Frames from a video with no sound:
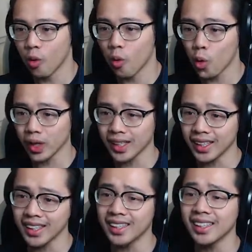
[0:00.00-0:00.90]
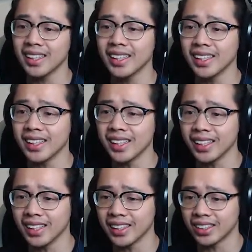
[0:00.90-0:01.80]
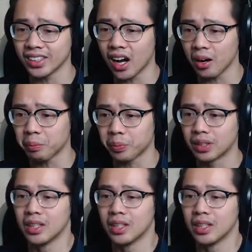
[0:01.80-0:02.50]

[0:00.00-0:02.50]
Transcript: Wee! Jump!